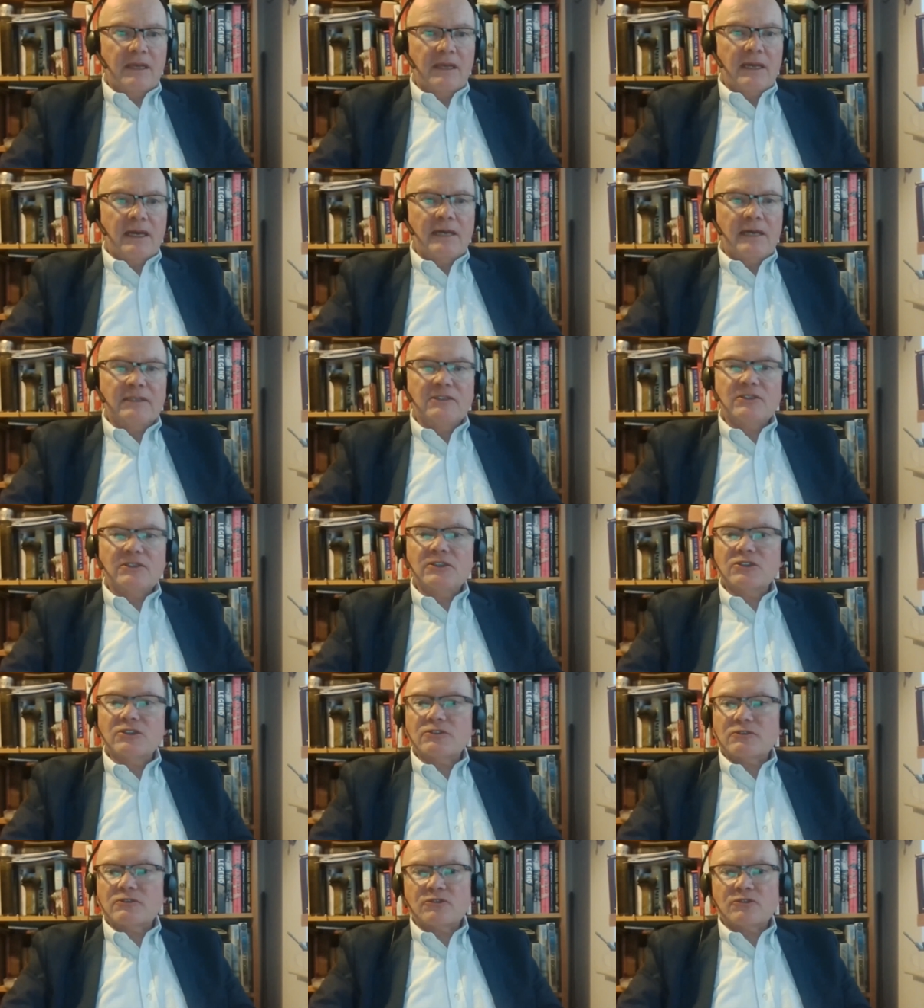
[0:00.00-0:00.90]
And it's a
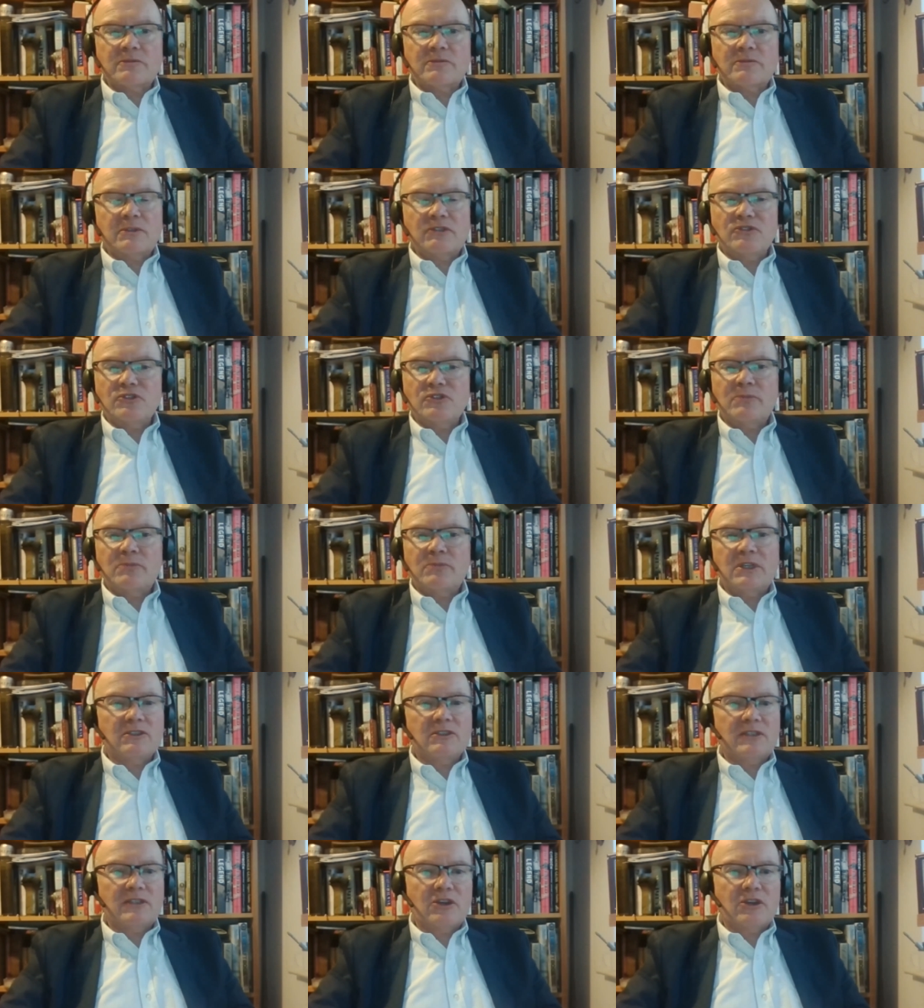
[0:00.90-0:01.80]

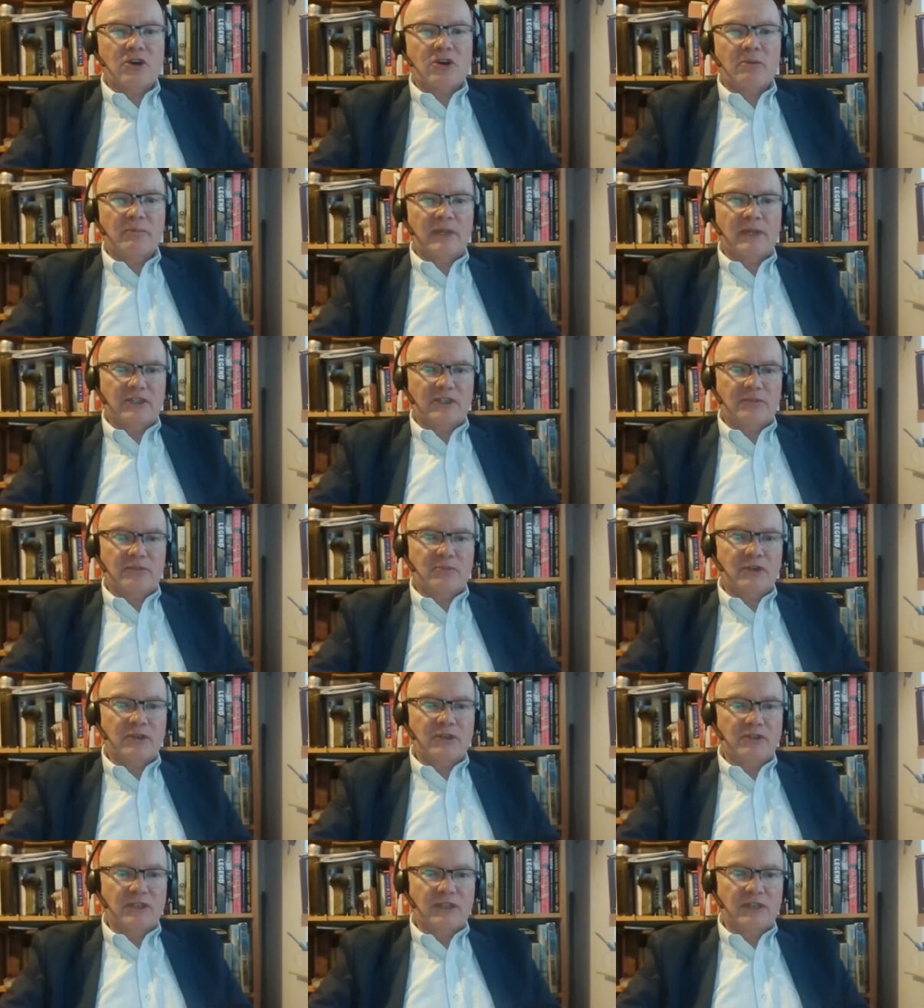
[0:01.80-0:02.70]
tremendously complex
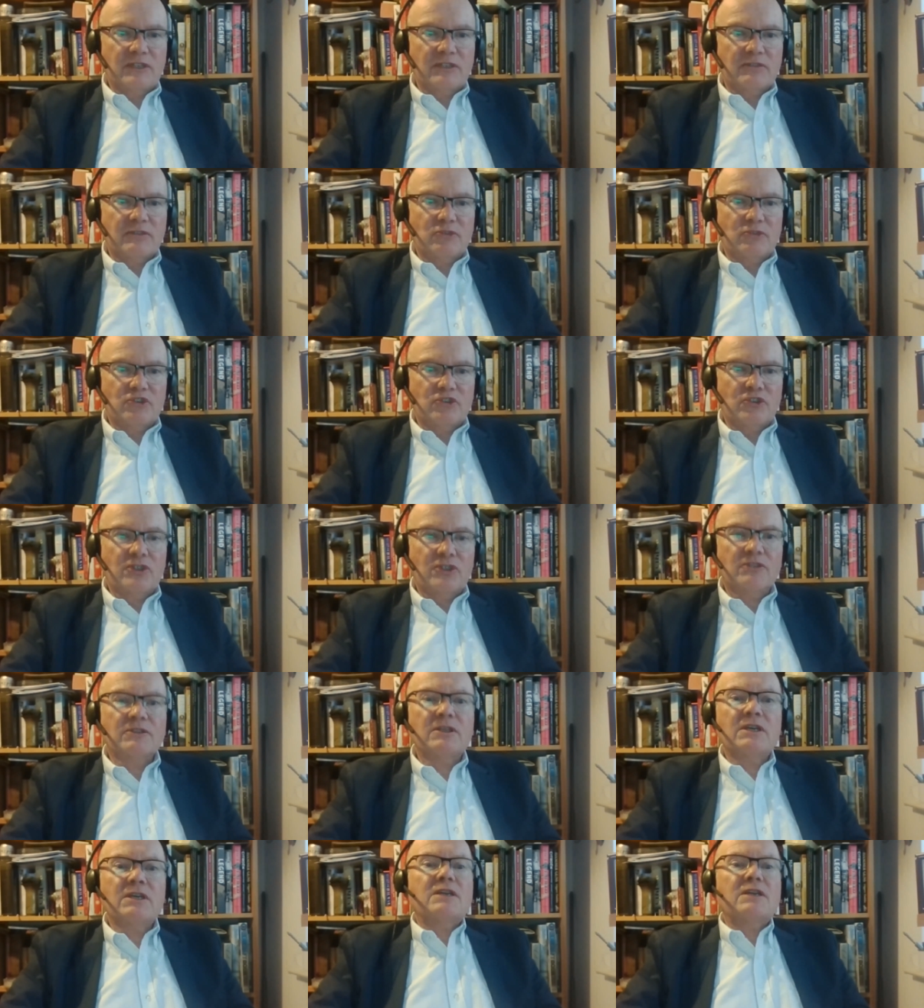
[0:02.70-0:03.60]
process, which
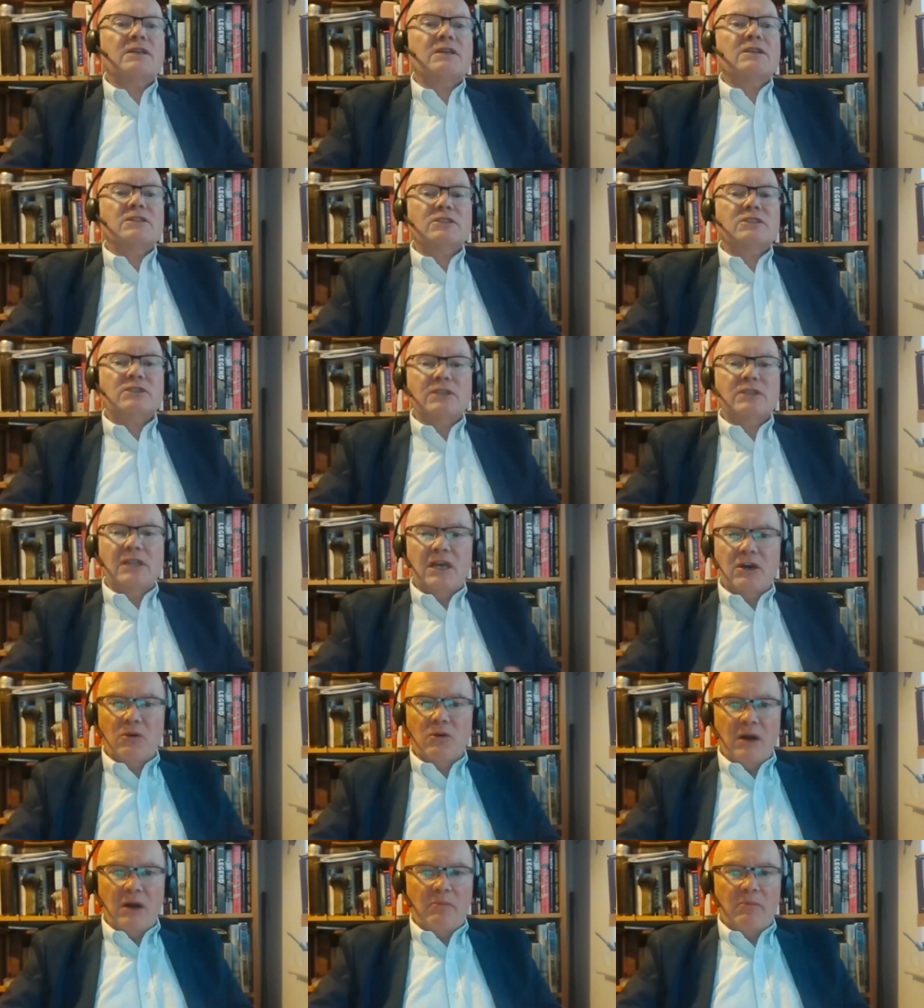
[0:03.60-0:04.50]
can
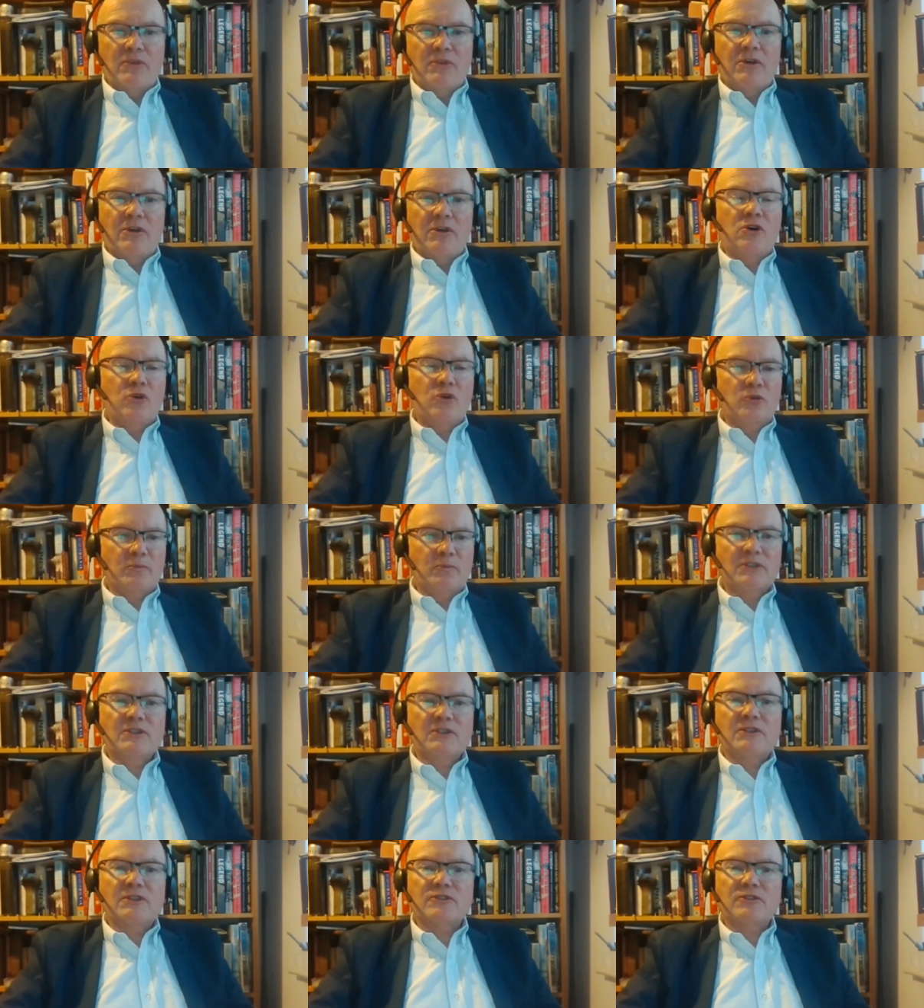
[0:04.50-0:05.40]
slow up the whole
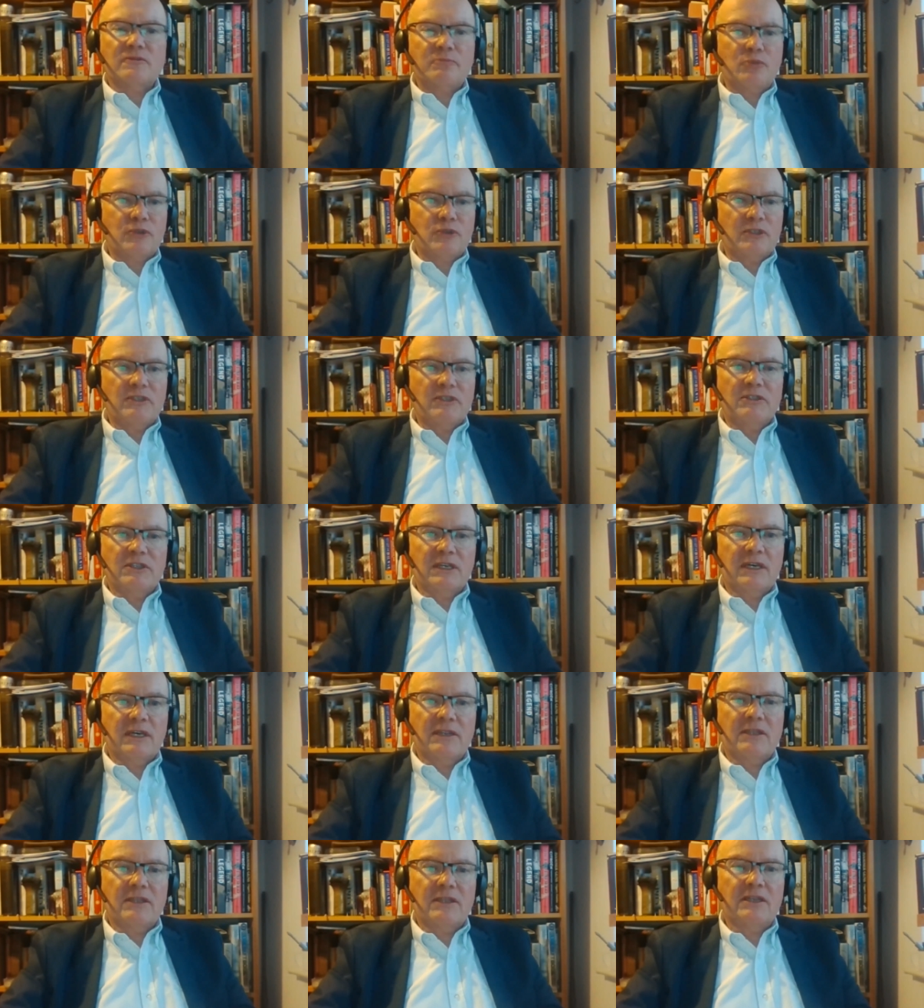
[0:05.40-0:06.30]
business of putting
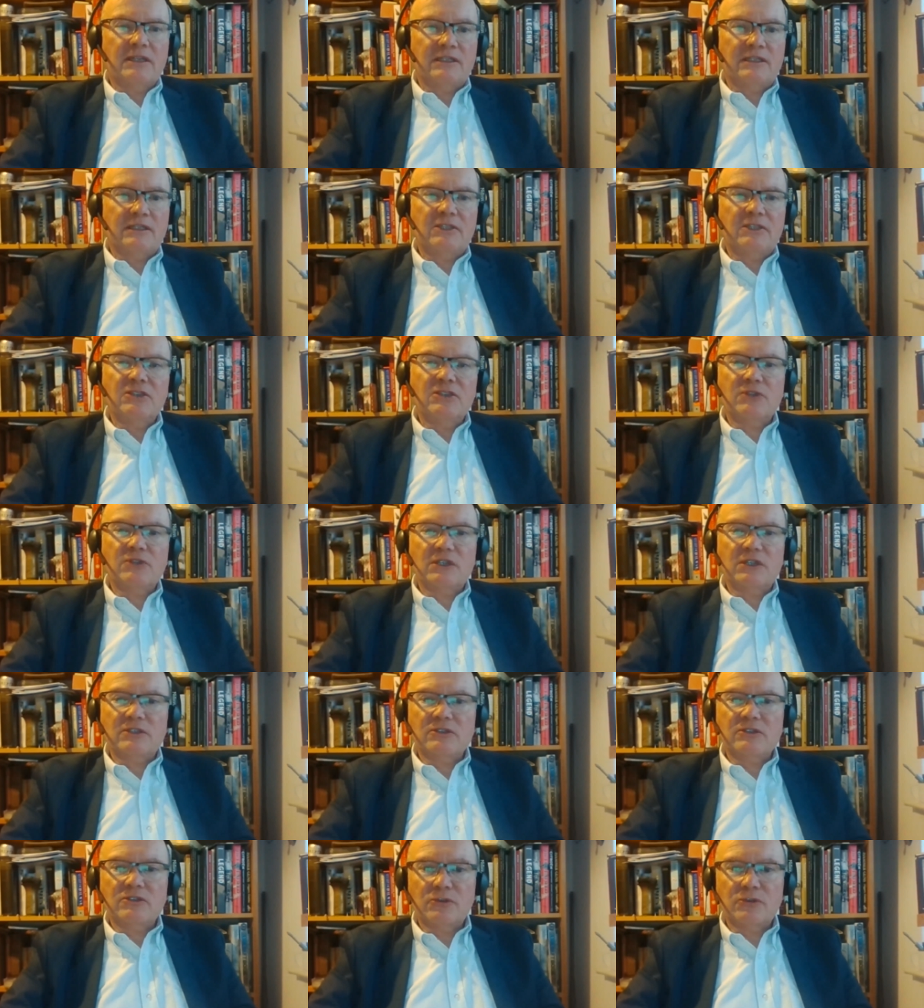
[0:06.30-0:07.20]
together an
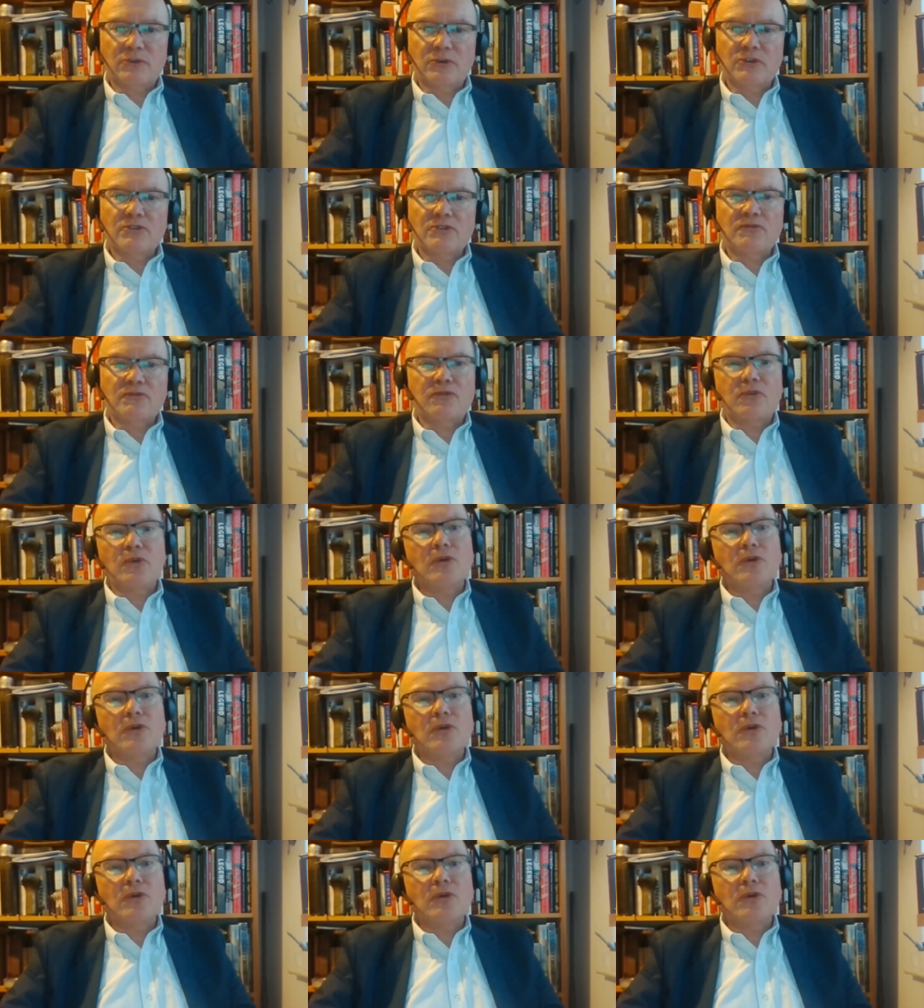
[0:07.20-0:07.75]
integrated course